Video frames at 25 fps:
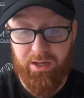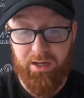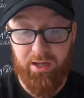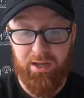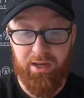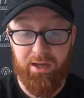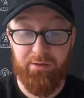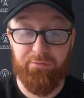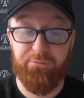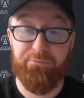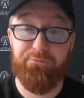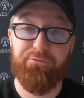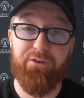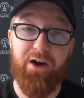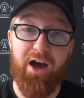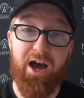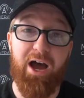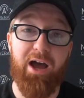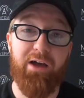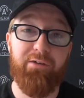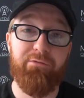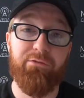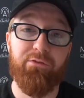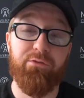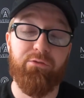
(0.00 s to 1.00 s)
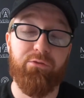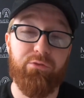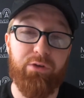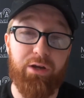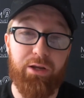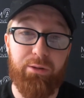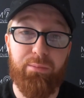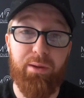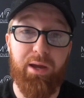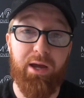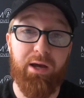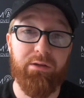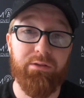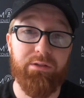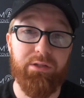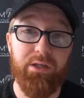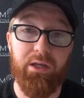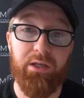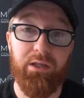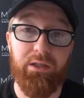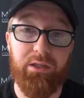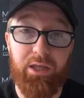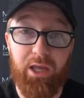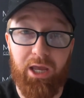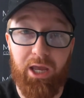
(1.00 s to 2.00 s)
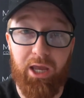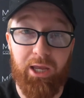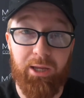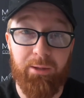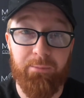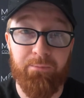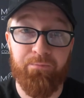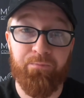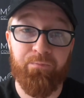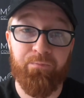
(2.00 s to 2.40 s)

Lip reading: and 5 rebounds a game.